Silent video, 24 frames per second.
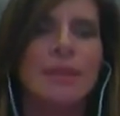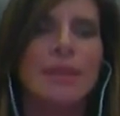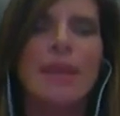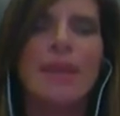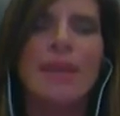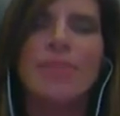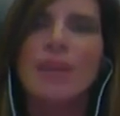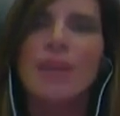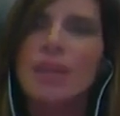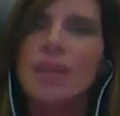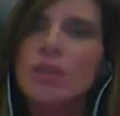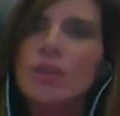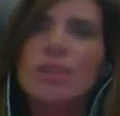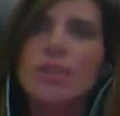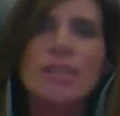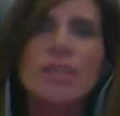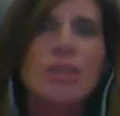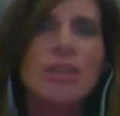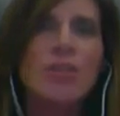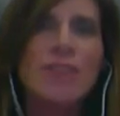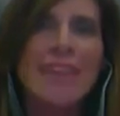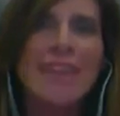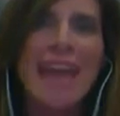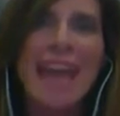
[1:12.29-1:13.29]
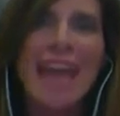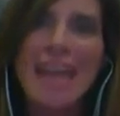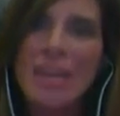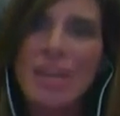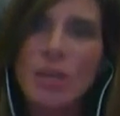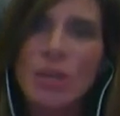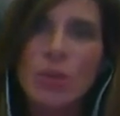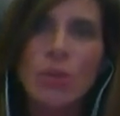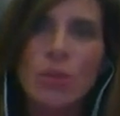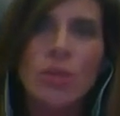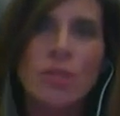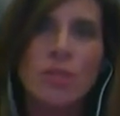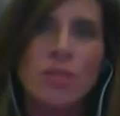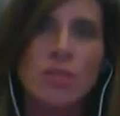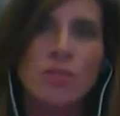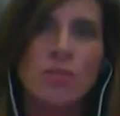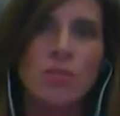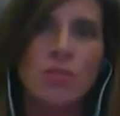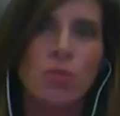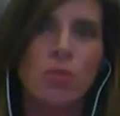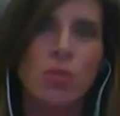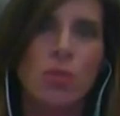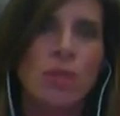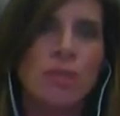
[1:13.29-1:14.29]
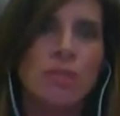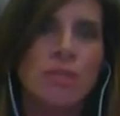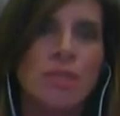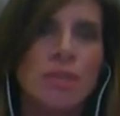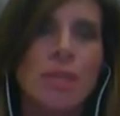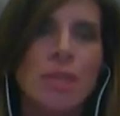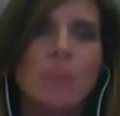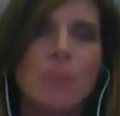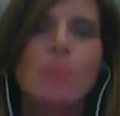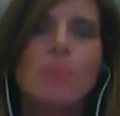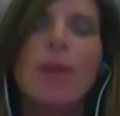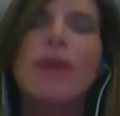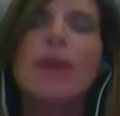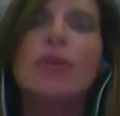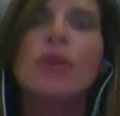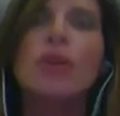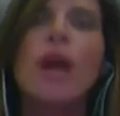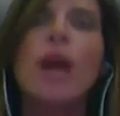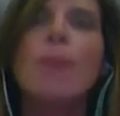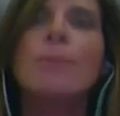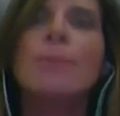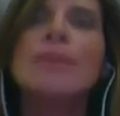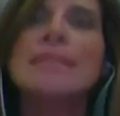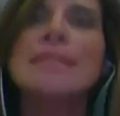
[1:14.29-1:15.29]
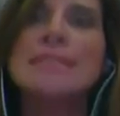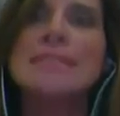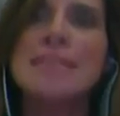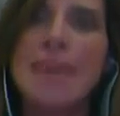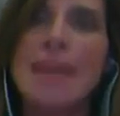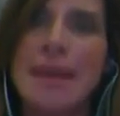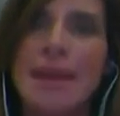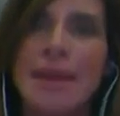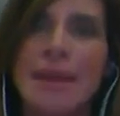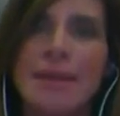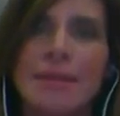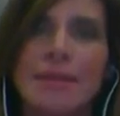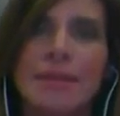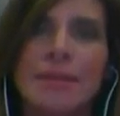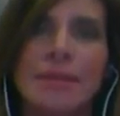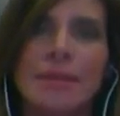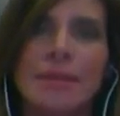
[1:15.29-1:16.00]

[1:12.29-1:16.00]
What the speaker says: And then you can hear the anger in his voice. He better not be dead.